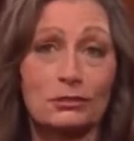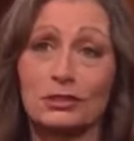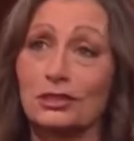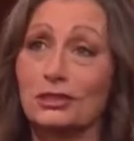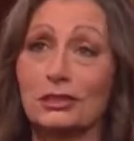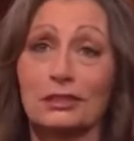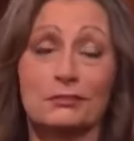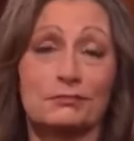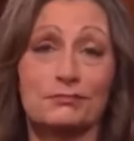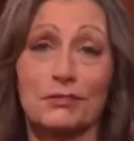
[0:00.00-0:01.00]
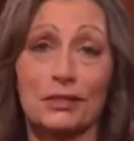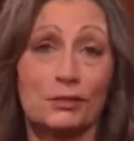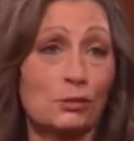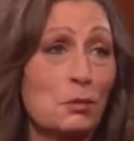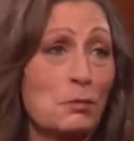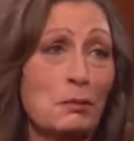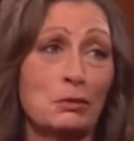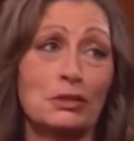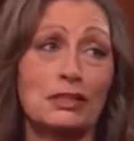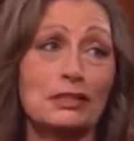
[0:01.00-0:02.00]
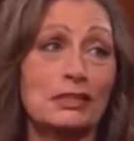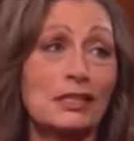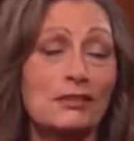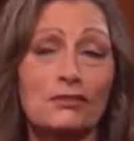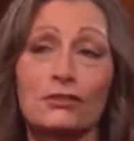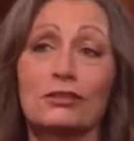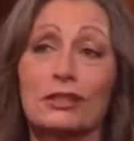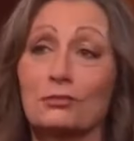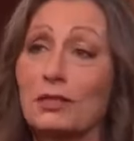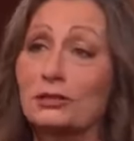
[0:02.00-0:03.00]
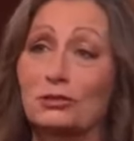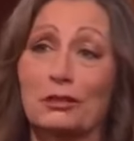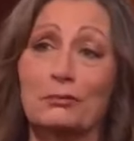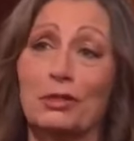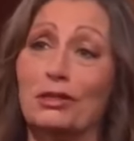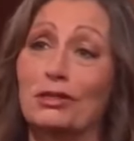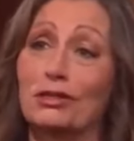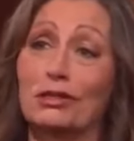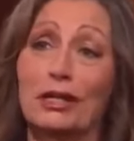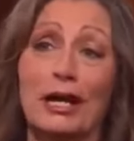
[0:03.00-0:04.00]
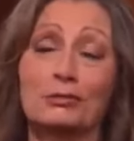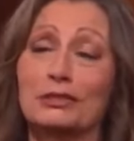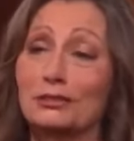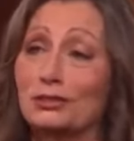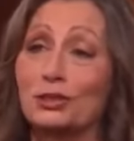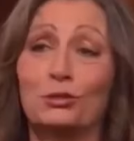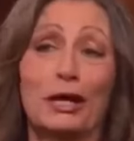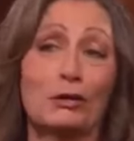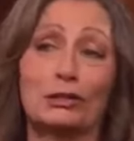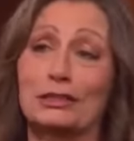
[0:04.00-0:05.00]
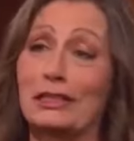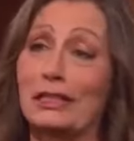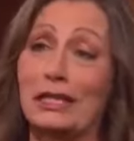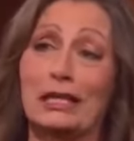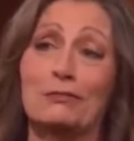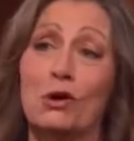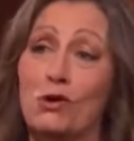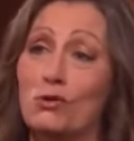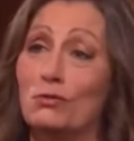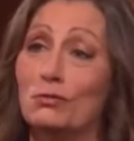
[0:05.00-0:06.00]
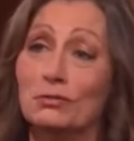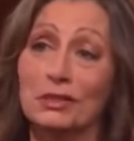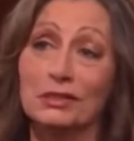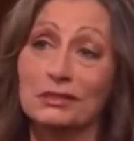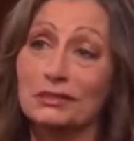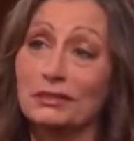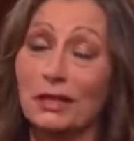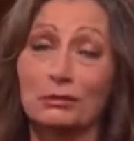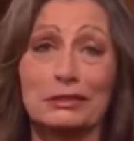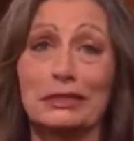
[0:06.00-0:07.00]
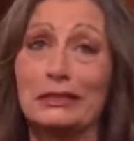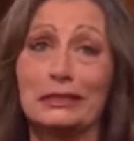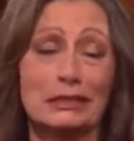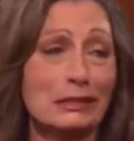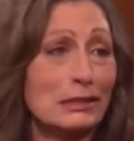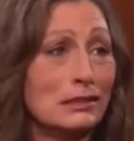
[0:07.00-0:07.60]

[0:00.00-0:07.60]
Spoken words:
It was just a group of people get together at a restaurant bar. I was there 2 hours and I came home. That was it.